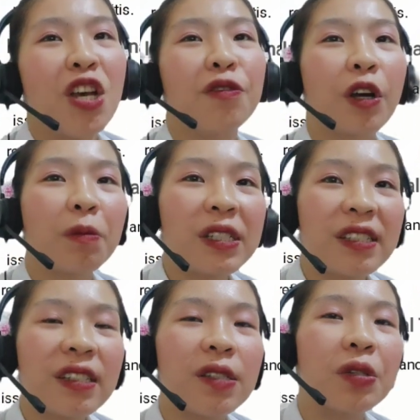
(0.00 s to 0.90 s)

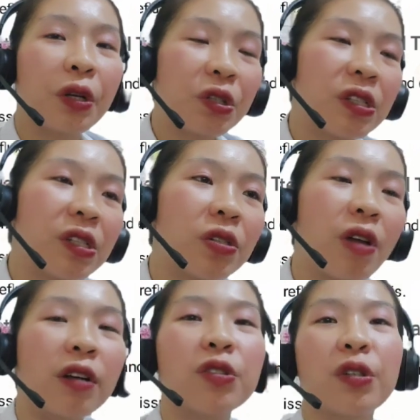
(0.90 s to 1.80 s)
pharmacists, nurses,
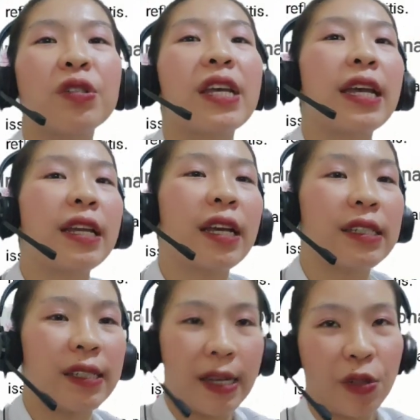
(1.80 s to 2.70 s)
doctors, and
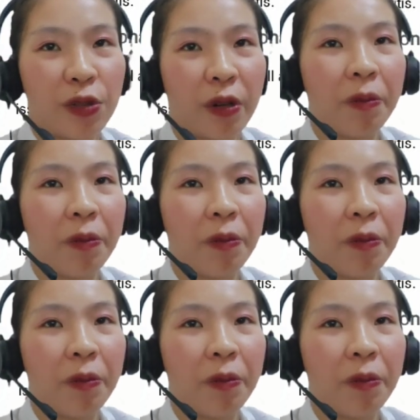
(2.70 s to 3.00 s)
etc.